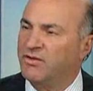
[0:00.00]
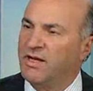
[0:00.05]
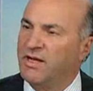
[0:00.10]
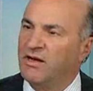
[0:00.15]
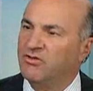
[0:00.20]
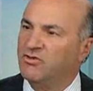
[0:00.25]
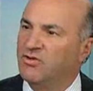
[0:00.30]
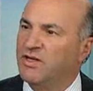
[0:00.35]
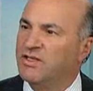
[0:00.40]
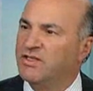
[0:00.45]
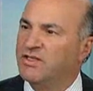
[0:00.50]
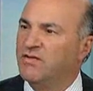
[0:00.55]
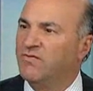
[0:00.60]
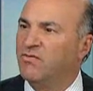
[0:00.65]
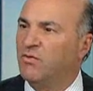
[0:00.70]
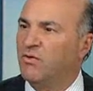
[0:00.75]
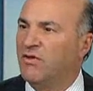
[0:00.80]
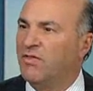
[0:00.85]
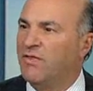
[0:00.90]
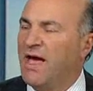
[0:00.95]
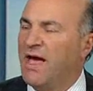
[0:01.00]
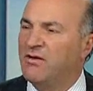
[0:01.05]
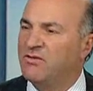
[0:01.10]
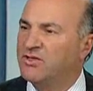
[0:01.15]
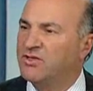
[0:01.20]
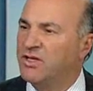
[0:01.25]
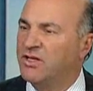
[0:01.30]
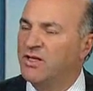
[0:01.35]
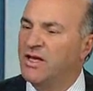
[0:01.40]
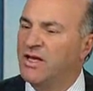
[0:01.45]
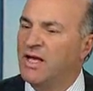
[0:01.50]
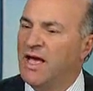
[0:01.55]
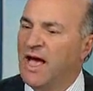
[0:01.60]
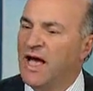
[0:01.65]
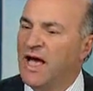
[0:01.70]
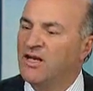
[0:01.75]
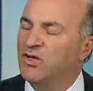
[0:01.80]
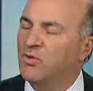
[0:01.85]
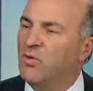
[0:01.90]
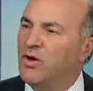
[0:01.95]
a bottle and now trades at $4,000,
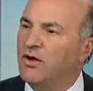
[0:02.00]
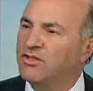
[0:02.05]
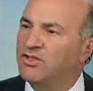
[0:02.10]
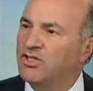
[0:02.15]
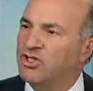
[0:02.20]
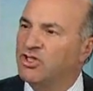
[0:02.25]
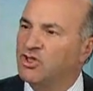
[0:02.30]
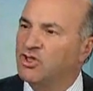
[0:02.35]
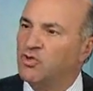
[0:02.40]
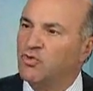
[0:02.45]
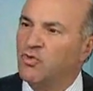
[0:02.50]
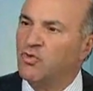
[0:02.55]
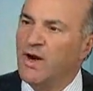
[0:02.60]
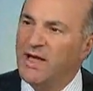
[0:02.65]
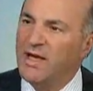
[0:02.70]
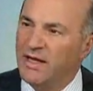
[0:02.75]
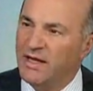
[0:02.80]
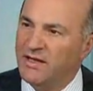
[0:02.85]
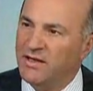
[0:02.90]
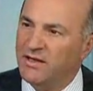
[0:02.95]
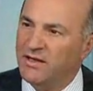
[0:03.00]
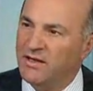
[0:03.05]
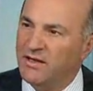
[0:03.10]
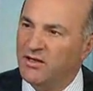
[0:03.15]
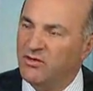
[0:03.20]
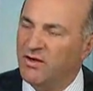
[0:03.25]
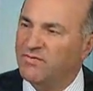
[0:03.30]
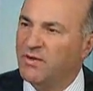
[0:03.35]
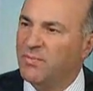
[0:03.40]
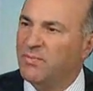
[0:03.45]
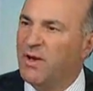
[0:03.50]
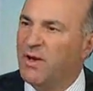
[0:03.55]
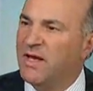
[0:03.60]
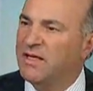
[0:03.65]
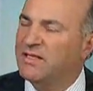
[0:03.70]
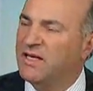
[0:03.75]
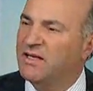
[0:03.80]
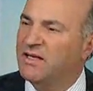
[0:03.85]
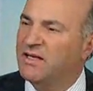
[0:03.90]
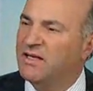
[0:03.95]
and you wanted to trade it, you have to
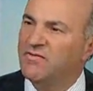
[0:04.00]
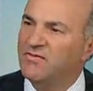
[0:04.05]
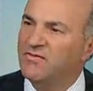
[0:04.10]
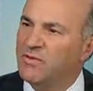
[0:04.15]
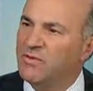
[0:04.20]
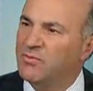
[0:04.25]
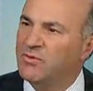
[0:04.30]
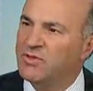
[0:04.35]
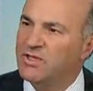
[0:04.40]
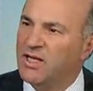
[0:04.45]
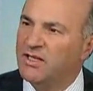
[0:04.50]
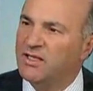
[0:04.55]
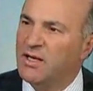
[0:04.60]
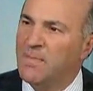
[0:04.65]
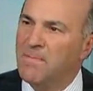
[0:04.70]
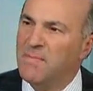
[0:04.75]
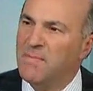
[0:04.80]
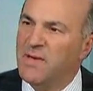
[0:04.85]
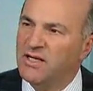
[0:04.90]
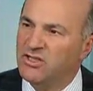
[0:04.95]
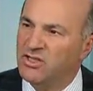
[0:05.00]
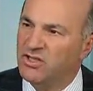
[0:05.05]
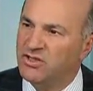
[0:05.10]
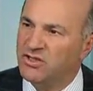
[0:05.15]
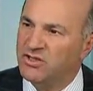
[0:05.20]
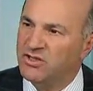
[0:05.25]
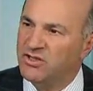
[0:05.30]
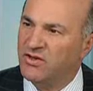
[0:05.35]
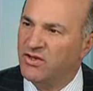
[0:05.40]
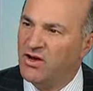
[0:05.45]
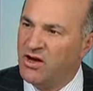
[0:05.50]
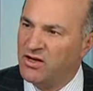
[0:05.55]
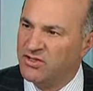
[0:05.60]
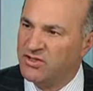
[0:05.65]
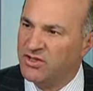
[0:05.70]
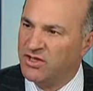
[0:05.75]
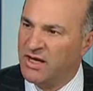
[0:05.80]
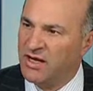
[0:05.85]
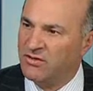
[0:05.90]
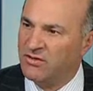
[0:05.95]
pay 10 to 15% commissions to the
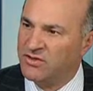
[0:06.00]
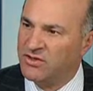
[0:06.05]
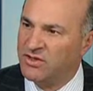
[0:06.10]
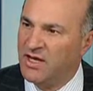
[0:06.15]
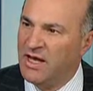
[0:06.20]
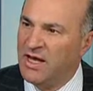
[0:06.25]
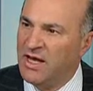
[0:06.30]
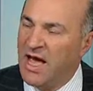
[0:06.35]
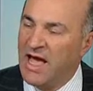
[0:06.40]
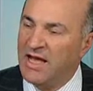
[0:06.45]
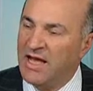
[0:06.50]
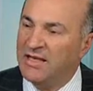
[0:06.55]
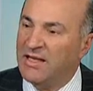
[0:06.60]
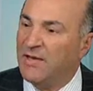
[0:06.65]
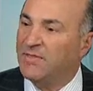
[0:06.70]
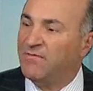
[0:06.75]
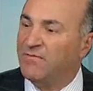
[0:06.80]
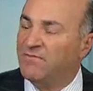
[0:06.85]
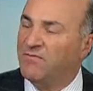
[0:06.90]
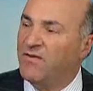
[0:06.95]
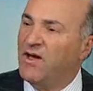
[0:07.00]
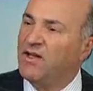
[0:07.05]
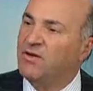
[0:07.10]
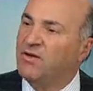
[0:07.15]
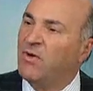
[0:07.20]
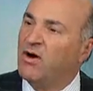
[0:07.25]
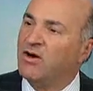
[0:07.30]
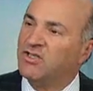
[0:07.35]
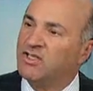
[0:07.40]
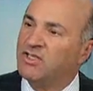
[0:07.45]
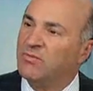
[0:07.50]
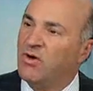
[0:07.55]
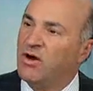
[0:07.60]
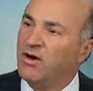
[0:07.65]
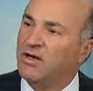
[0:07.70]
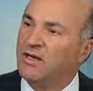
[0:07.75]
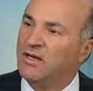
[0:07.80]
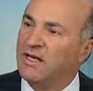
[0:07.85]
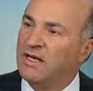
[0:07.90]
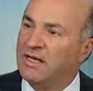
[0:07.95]
auction house. And yet the fund marks to
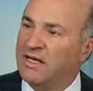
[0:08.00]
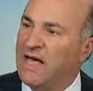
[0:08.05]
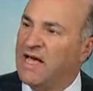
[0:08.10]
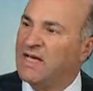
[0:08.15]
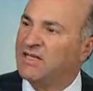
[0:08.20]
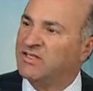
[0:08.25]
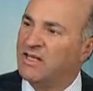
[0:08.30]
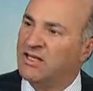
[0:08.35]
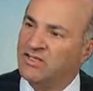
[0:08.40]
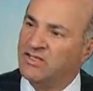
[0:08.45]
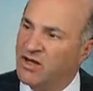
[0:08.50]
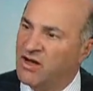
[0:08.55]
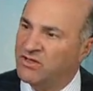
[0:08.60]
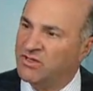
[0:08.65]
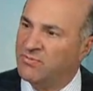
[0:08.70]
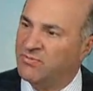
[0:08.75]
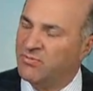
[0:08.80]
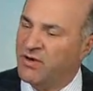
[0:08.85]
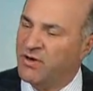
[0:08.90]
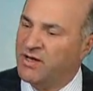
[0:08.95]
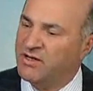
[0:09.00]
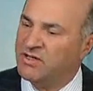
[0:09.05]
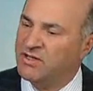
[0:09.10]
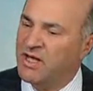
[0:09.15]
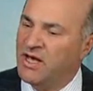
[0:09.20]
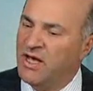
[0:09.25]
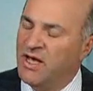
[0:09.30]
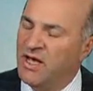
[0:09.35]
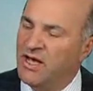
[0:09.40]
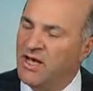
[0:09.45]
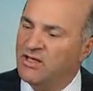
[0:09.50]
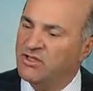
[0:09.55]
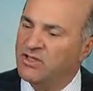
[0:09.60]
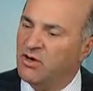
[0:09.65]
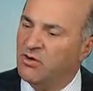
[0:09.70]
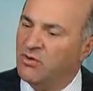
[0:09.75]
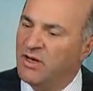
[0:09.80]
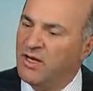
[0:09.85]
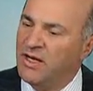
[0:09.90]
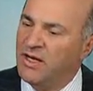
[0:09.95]
market at last night's auction price.
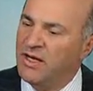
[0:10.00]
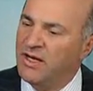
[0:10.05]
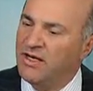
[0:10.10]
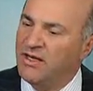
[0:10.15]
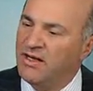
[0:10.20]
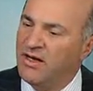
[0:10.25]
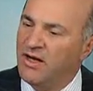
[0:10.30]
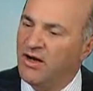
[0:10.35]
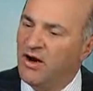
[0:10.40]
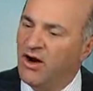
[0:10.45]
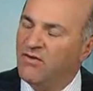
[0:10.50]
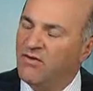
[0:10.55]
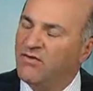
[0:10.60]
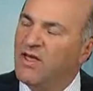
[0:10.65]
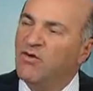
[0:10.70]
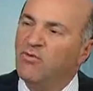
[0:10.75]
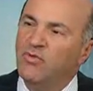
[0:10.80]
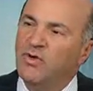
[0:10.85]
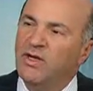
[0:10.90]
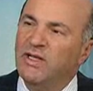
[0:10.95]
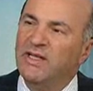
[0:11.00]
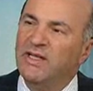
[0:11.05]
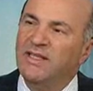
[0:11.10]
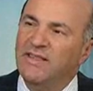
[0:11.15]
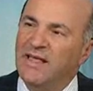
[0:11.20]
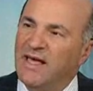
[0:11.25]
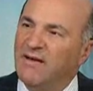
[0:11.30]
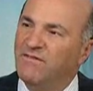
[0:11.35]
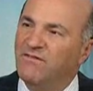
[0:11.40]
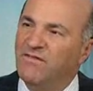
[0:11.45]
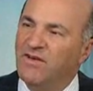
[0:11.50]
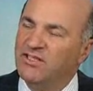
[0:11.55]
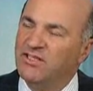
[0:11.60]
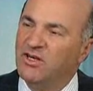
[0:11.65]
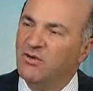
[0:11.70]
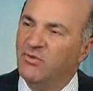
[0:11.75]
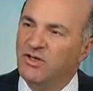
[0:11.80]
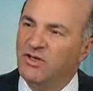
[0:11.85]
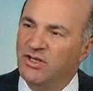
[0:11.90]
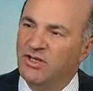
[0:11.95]
So are they really that
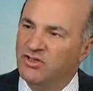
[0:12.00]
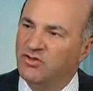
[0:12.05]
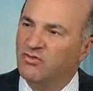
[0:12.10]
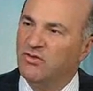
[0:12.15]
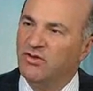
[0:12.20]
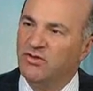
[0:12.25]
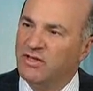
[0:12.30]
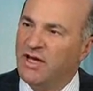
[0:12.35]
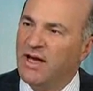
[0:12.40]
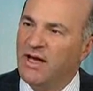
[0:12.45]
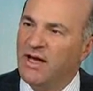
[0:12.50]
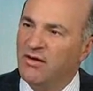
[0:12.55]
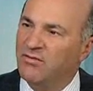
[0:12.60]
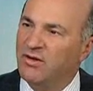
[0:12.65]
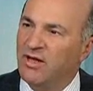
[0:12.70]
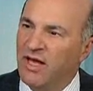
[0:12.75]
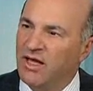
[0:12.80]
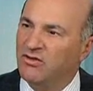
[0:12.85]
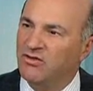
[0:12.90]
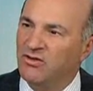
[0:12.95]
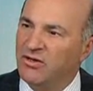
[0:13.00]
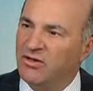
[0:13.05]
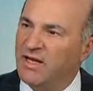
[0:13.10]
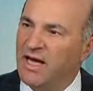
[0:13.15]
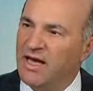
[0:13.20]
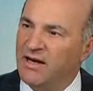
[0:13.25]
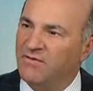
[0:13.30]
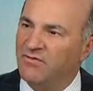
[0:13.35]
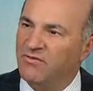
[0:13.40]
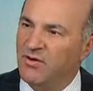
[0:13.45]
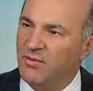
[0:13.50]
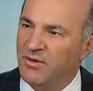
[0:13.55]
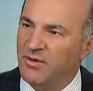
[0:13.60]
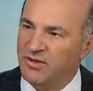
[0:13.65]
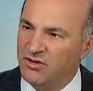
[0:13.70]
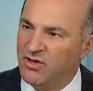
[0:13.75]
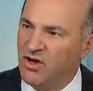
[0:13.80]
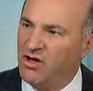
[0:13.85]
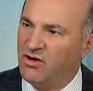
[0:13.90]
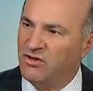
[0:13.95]
efficient when you drill down and look at it
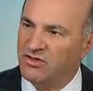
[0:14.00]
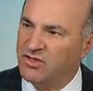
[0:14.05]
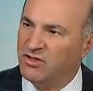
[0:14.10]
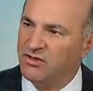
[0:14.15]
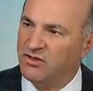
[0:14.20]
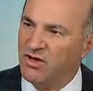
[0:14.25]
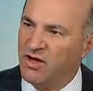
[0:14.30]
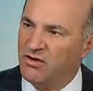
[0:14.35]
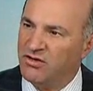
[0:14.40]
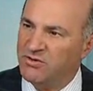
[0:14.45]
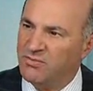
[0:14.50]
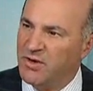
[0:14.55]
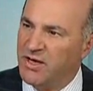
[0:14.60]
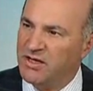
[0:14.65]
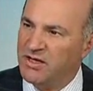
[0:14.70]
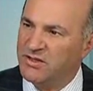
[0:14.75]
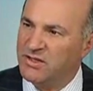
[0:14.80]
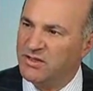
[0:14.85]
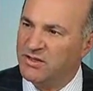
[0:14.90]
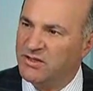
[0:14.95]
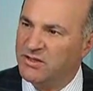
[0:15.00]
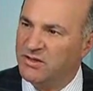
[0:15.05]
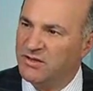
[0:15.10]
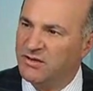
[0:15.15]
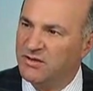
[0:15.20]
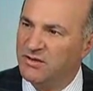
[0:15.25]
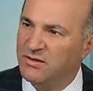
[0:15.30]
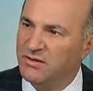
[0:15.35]
from a dollars to dollars basis?